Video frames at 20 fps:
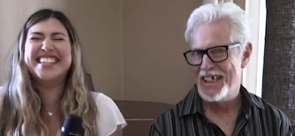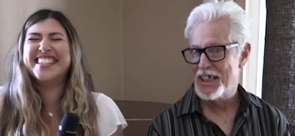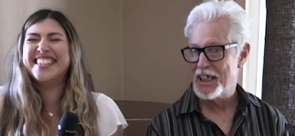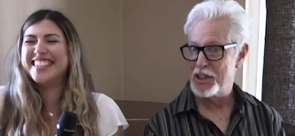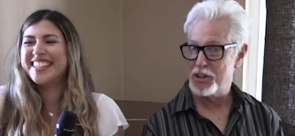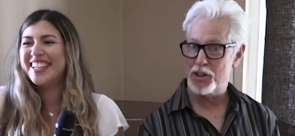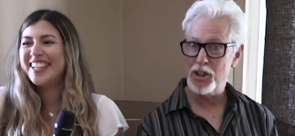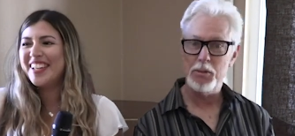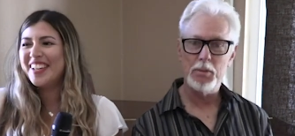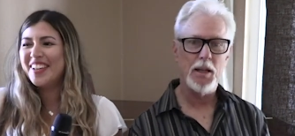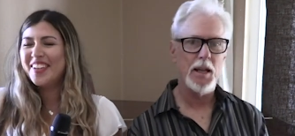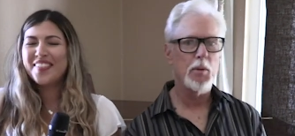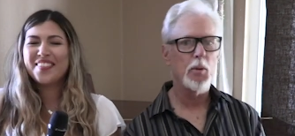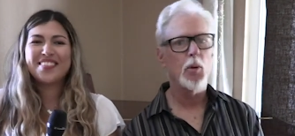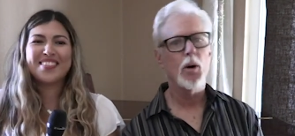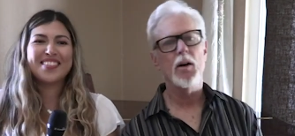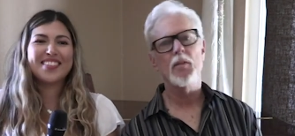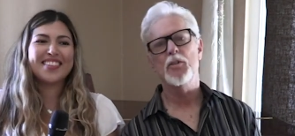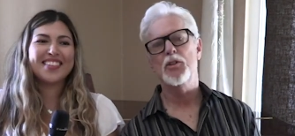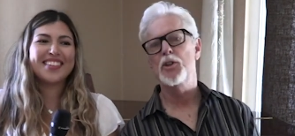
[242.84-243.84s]
Speaker 1: That's it, man.
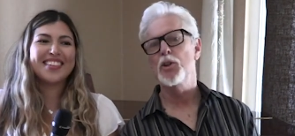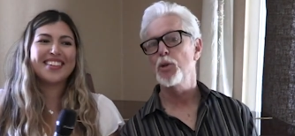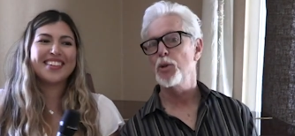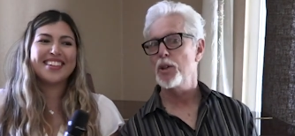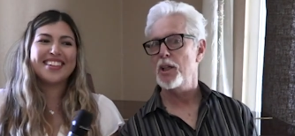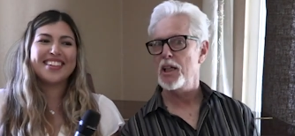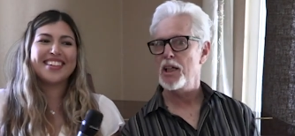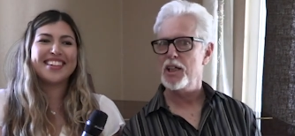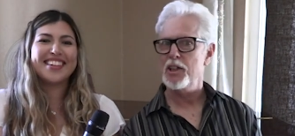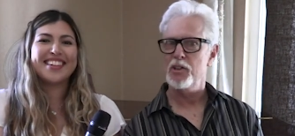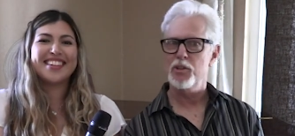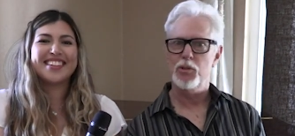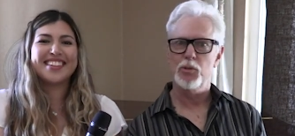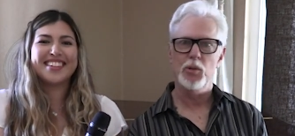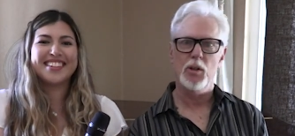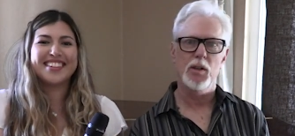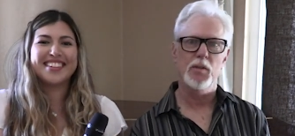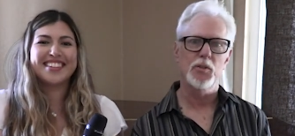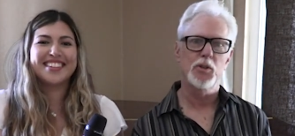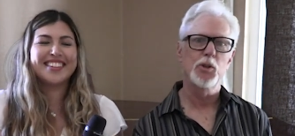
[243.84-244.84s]
We'll have Q&As.
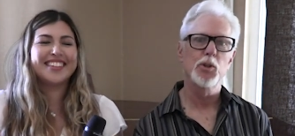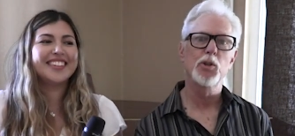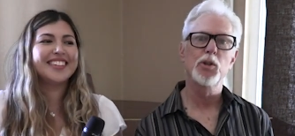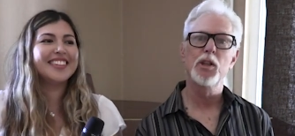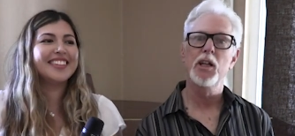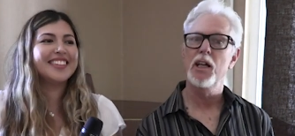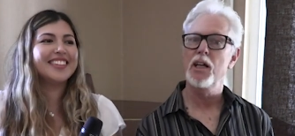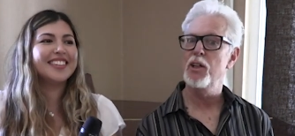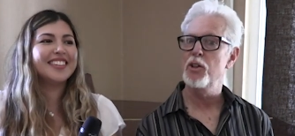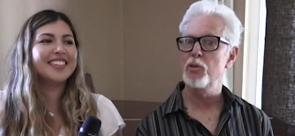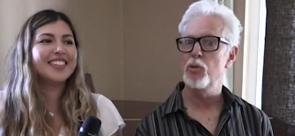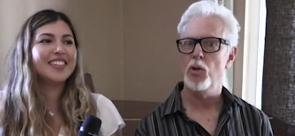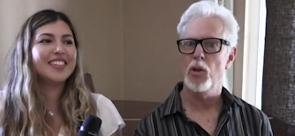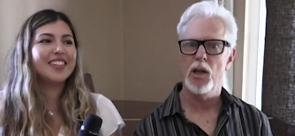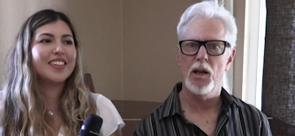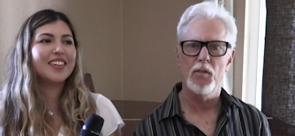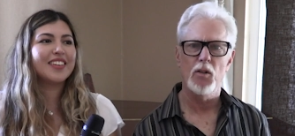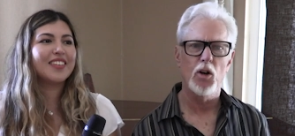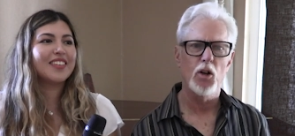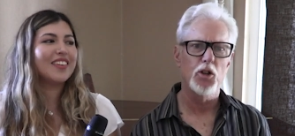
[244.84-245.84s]
We'll have Q&As. We'll
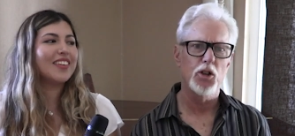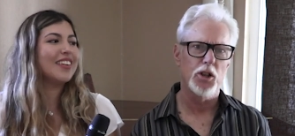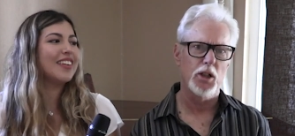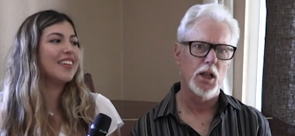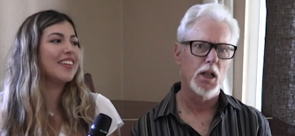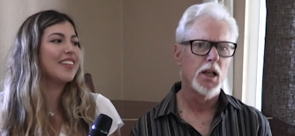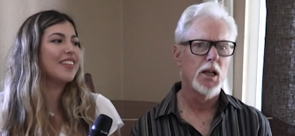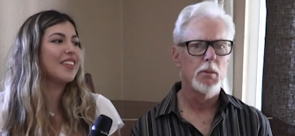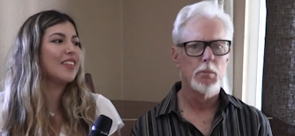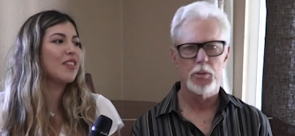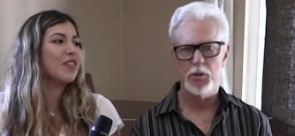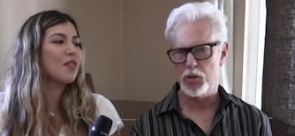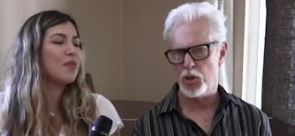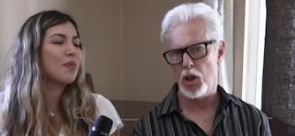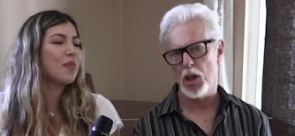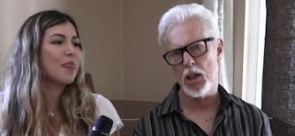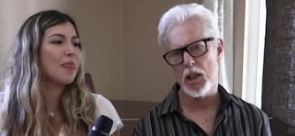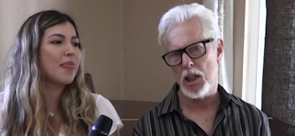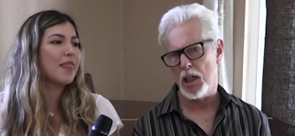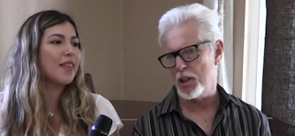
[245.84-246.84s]
have all the
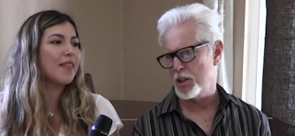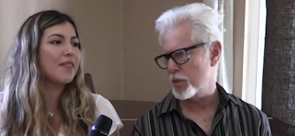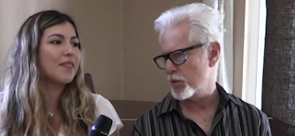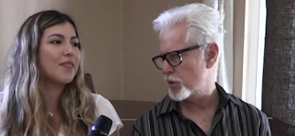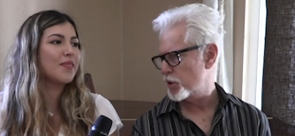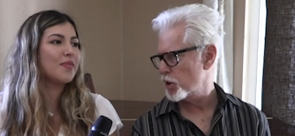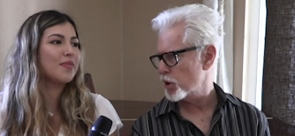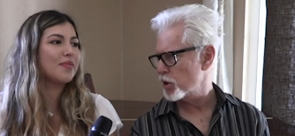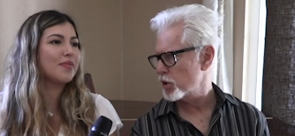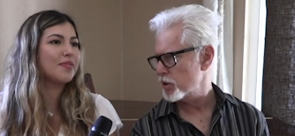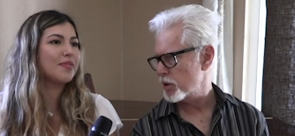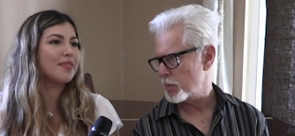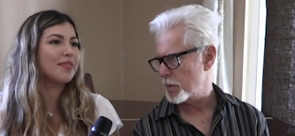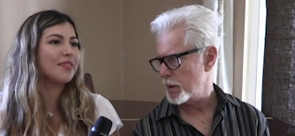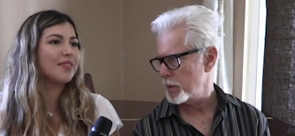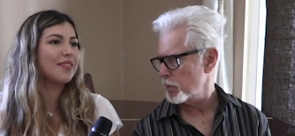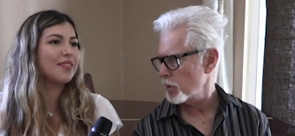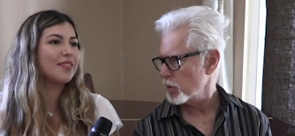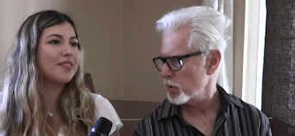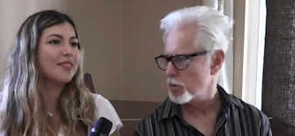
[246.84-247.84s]
bizarre kinds of cures that
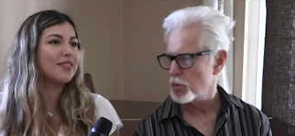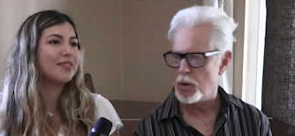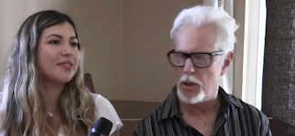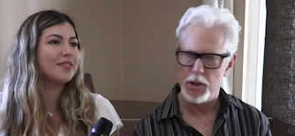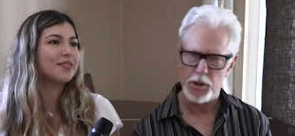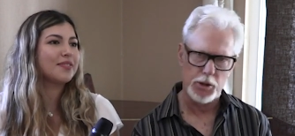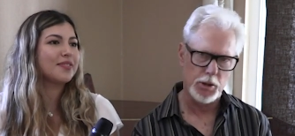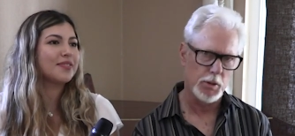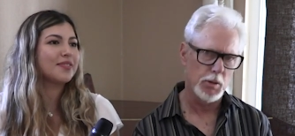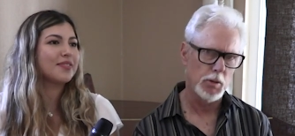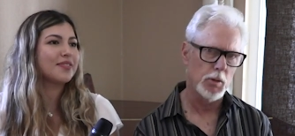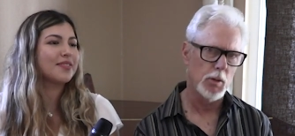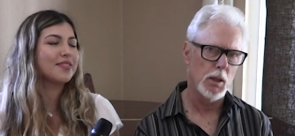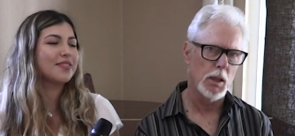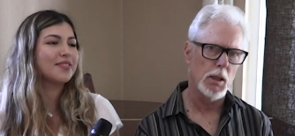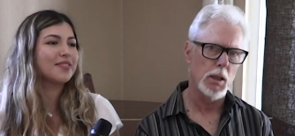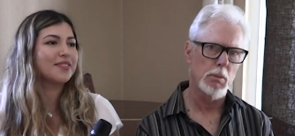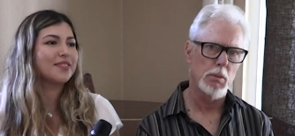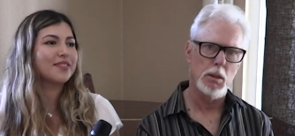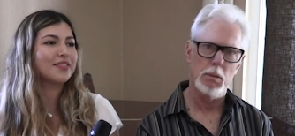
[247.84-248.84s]
people try to
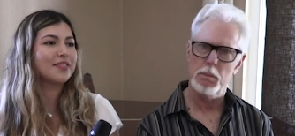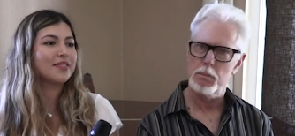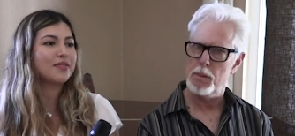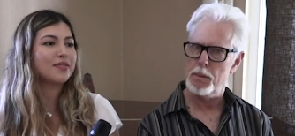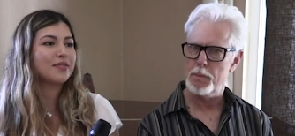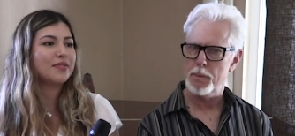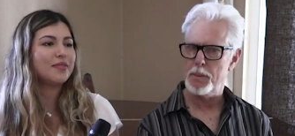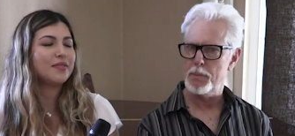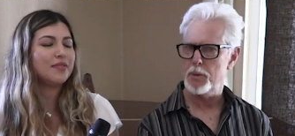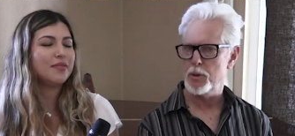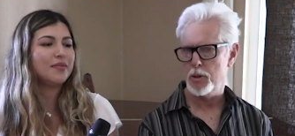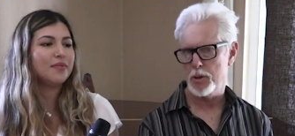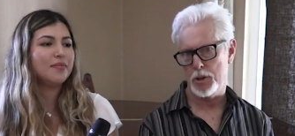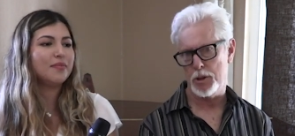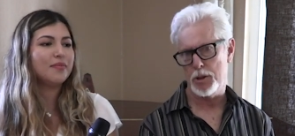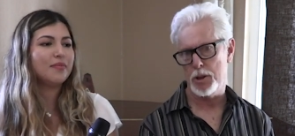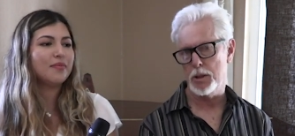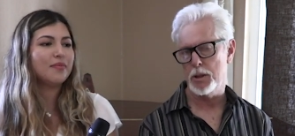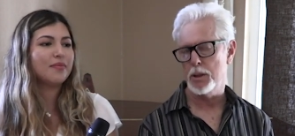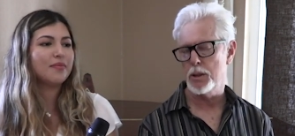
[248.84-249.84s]
uh, come up
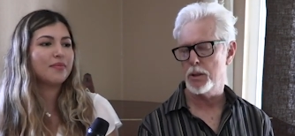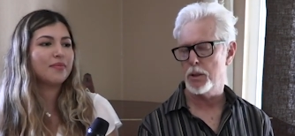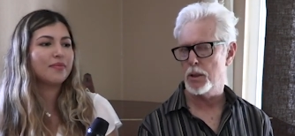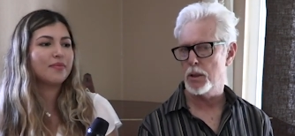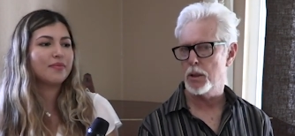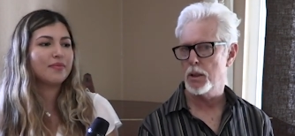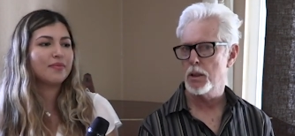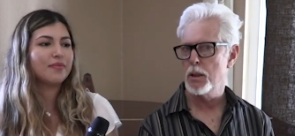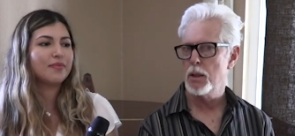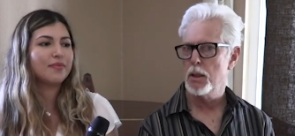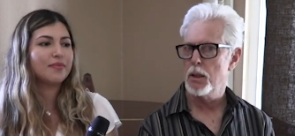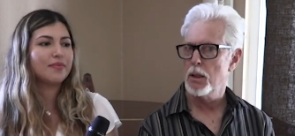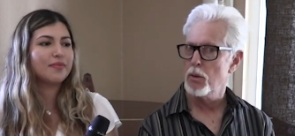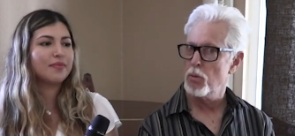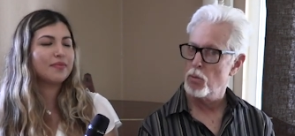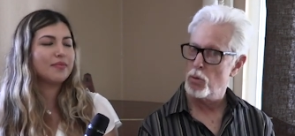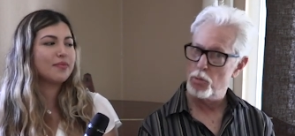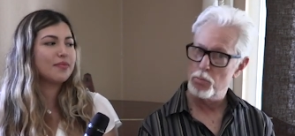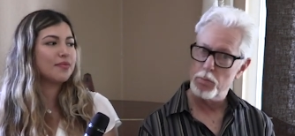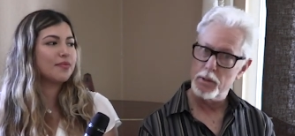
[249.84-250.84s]
with and uh,
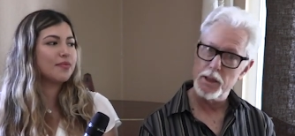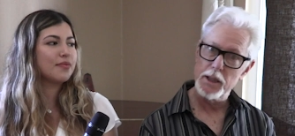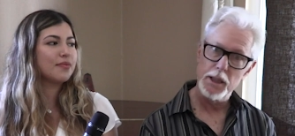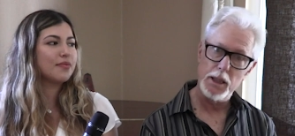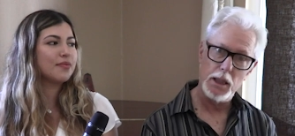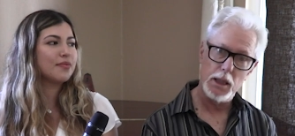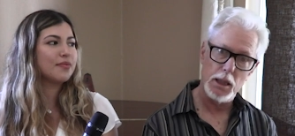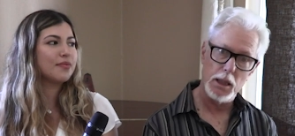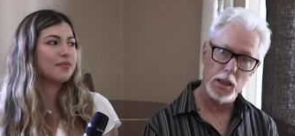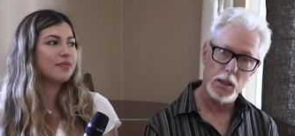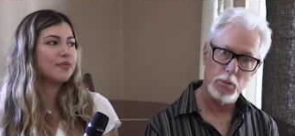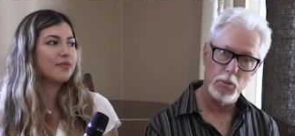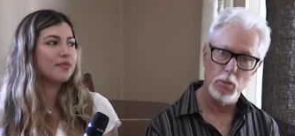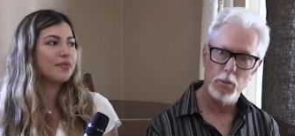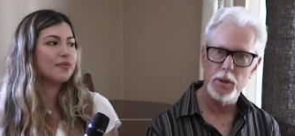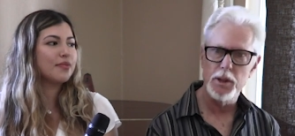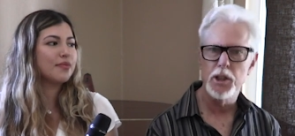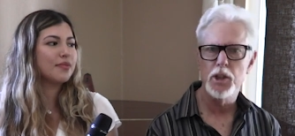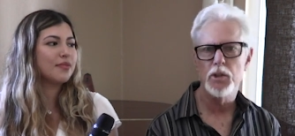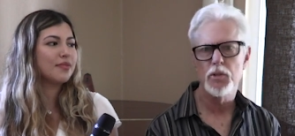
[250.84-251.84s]
We'll be uh, we'll
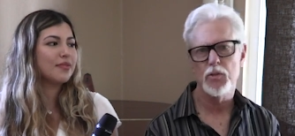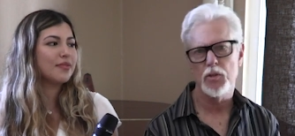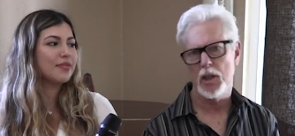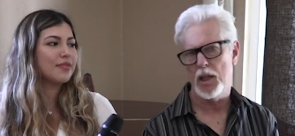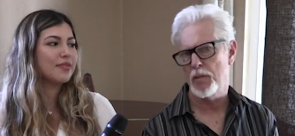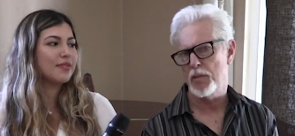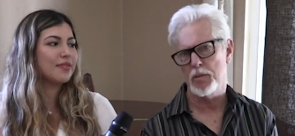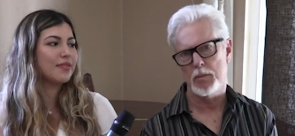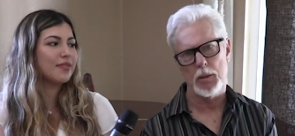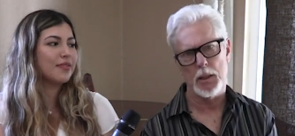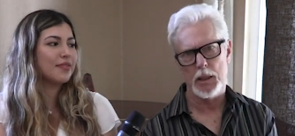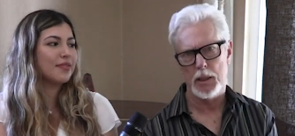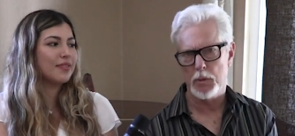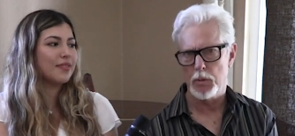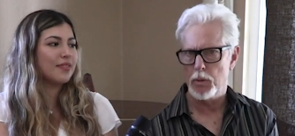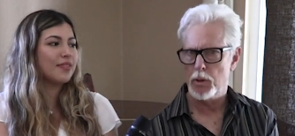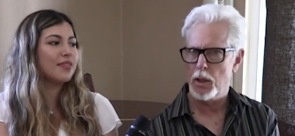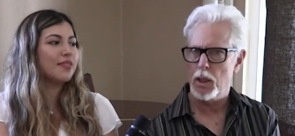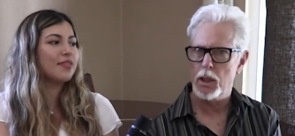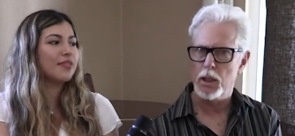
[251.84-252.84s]
be here for everybody.
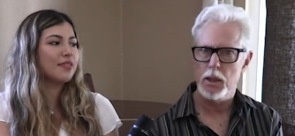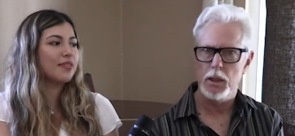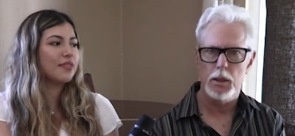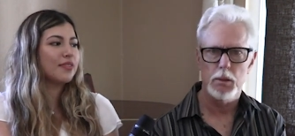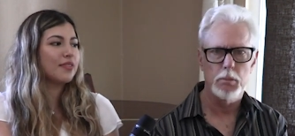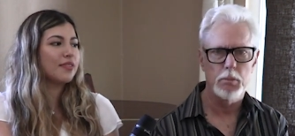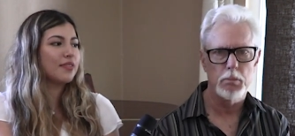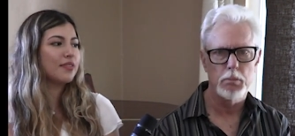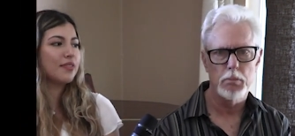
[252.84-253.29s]
We're not gonna